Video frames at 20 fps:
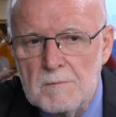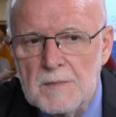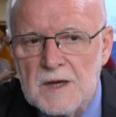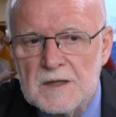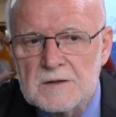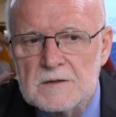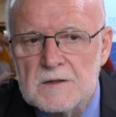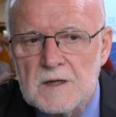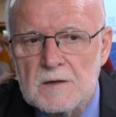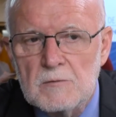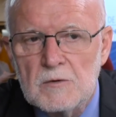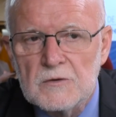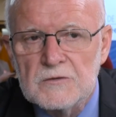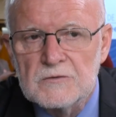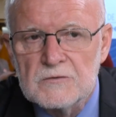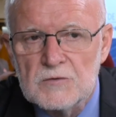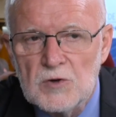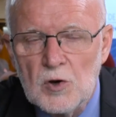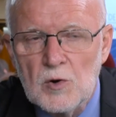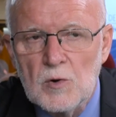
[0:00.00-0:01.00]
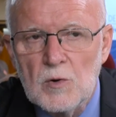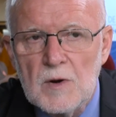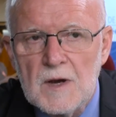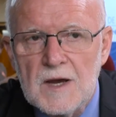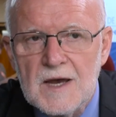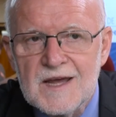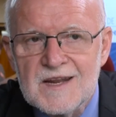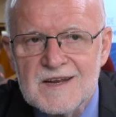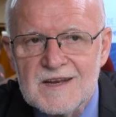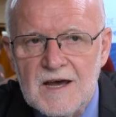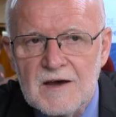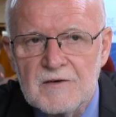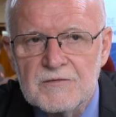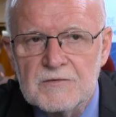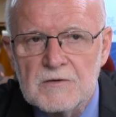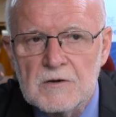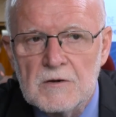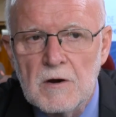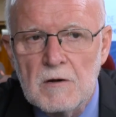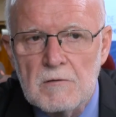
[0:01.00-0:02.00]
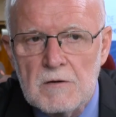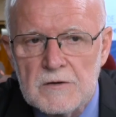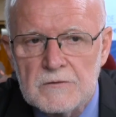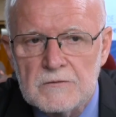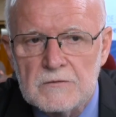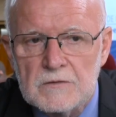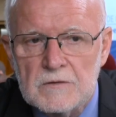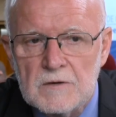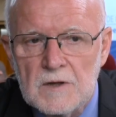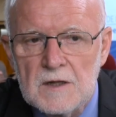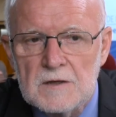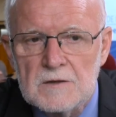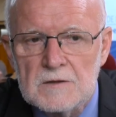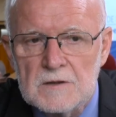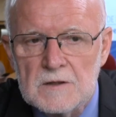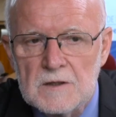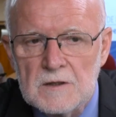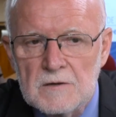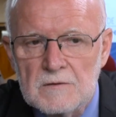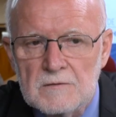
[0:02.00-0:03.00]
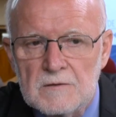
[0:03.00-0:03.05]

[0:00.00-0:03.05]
but there was no enough courage and